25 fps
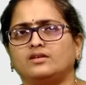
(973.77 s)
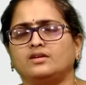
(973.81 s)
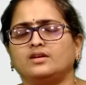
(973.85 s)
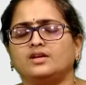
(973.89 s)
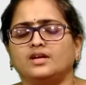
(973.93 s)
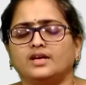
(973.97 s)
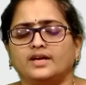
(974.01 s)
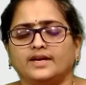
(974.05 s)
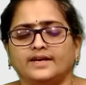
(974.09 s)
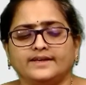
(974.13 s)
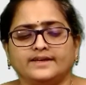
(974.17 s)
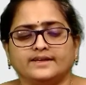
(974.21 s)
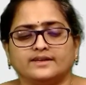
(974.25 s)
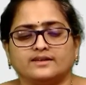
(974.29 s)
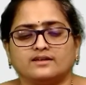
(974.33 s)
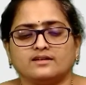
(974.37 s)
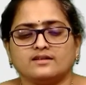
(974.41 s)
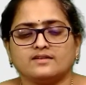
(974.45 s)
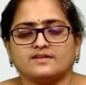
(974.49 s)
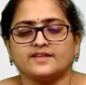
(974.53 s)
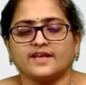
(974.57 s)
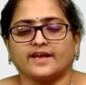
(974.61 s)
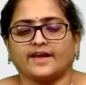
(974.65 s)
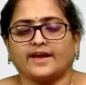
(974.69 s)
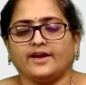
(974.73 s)
Here,
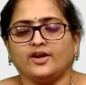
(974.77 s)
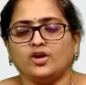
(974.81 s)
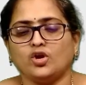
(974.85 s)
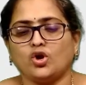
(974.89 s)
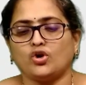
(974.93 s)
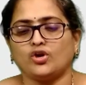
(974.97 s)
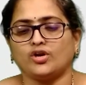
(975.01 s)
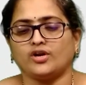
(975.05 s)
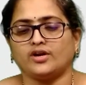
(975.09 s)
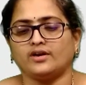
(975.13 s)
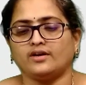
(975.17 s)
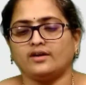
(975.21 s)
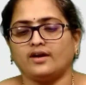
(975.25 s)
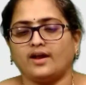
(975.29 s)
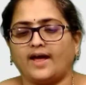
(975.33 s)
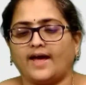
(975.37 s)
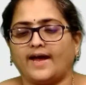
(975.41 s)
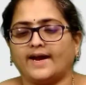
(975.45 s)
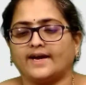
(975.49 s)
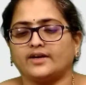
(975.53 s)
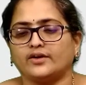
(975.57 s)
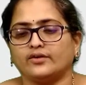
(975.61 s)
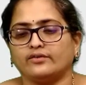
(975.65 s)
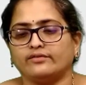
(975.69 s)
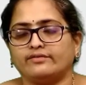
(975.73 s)
second order
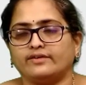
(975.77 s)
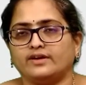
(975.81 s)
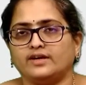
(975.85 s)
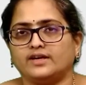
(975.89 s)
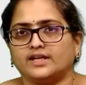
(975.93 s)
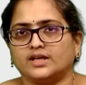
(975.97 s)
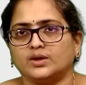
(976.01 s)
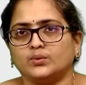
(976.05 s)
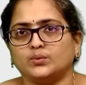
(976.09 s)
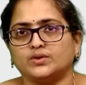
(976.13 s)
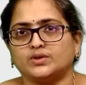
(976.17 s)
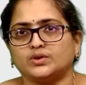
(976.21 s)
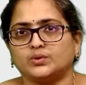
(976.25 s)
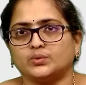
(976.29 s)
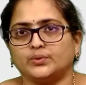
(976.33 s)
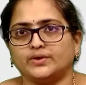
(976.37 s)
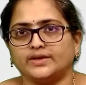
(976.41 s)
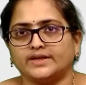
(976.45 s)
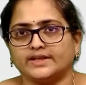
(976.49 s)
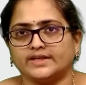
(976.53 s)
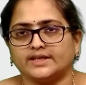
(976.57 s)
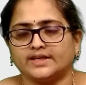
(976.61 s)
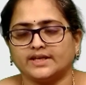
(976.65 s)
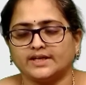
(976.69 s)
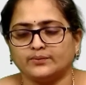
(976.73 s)
active filter with
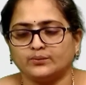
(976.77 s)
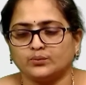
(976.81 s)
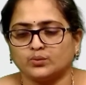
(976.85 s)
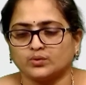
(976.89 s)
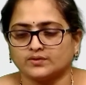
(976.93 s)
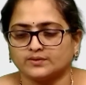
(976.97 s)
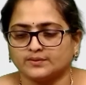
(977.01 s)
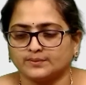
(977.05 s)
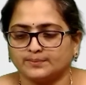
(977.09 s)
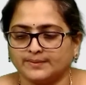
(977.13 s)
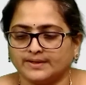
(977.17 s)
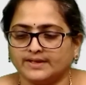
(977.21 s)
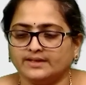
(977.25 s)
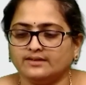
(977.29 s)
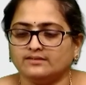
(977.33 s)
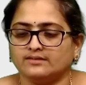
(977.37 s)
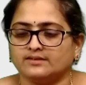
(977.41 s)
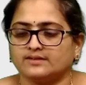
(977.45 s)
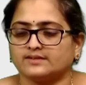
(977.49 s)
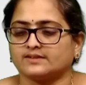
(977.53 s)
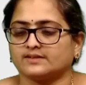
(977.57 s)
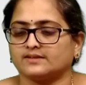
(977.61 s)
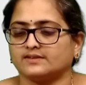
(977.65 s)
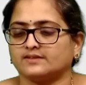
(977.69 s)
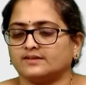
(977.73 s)
unity gain was to be
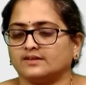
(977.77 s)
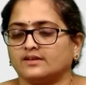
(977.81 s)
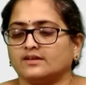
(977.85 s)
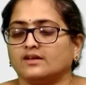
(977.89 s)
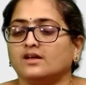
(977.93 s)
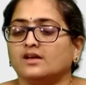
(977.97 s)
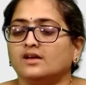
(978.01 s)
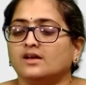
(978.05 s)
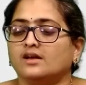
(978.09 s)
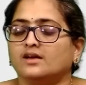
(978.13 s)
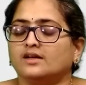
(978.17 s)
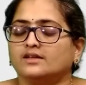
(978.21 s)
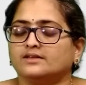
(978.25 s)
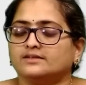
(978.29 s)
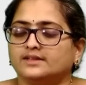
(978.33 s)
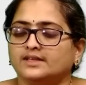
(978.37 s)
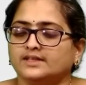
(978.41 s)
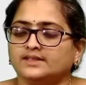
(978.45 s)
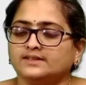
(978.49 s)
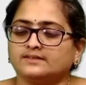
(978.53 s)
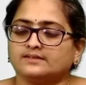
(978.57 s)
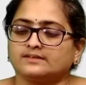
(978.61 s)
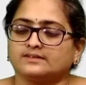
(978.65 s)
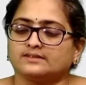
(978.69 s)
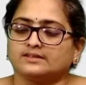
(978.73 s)
discussing.
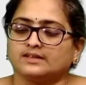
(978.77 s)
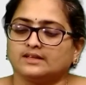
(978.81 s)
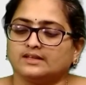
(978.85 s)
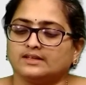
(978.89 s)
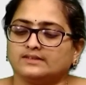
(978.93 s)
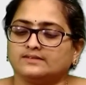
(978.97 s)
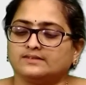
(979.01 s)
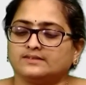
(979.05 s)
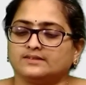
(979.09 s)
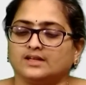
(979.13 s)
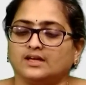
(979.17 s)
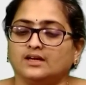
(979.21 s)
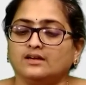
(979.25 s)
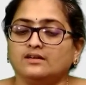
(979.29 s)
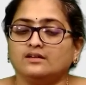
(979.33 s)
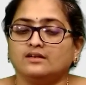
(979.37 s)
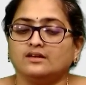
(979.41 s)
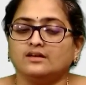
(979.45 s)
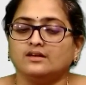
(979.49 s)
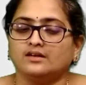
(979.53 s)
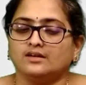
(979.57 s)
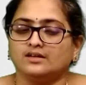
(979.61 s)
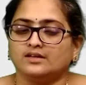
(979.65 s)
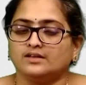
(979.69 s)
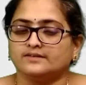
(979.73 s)
This is a
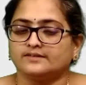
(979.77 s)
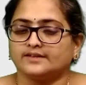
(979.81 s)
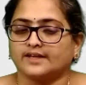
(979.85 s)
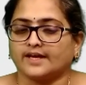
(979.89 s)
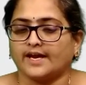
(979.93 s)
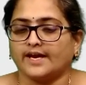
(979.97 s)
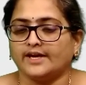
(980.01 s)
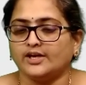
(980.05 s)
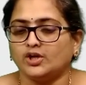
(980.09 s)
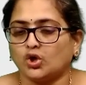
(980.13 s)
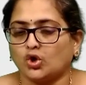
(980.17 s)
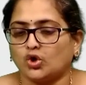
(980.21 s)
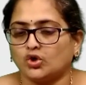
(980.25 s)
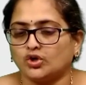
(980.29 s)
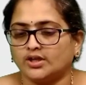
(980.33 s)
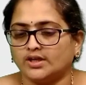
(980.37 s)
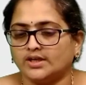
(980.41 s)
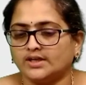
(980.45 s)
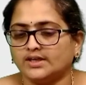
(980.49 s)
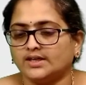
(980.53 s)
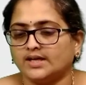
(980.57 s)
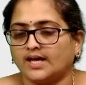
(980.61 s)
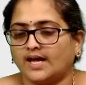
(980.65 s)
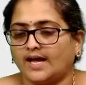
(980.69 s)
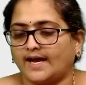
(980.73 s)
second order
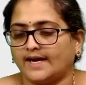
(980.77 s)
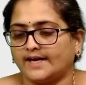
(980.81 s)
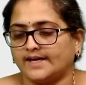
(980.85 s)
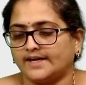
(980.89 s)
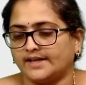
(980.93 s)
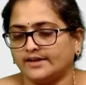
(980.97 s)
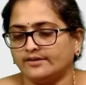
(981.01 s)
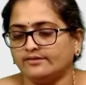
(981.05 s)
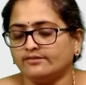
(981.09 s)
active